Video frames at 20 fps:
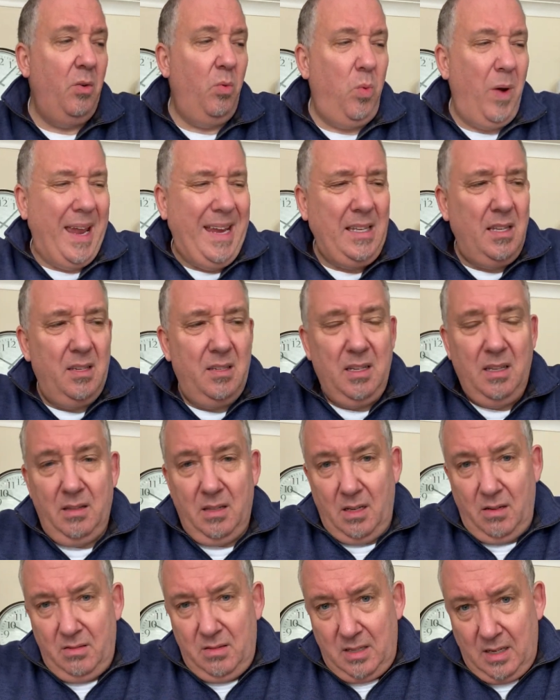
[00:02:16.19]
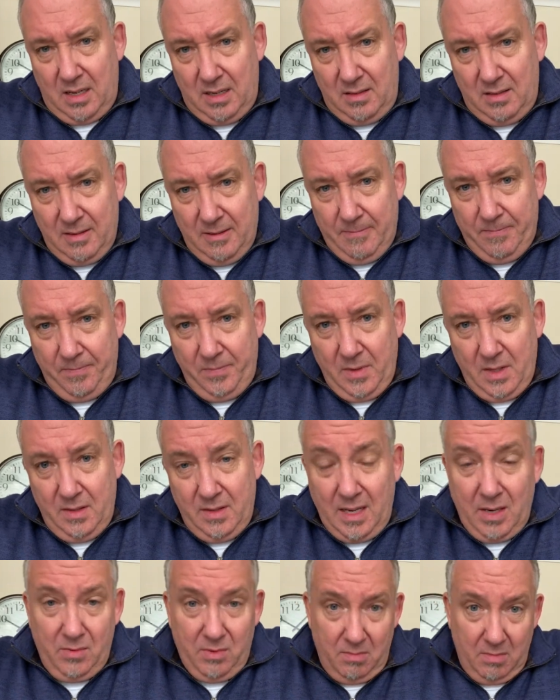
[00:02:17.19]
waiters in those days,
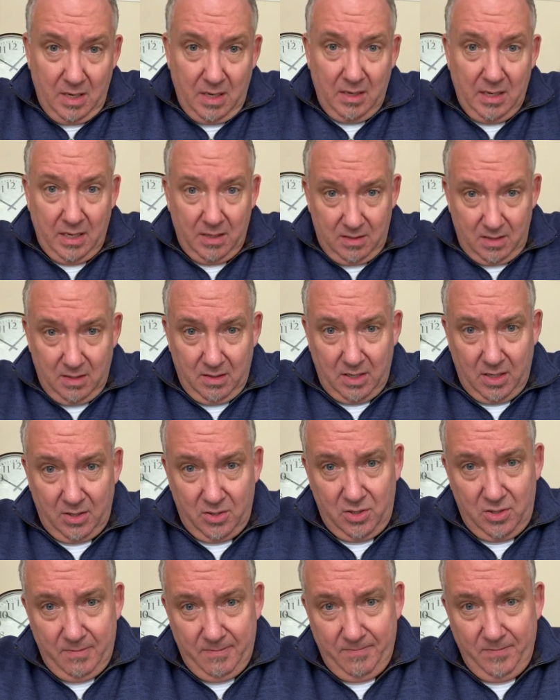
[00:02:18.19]
they were mainly Turkish.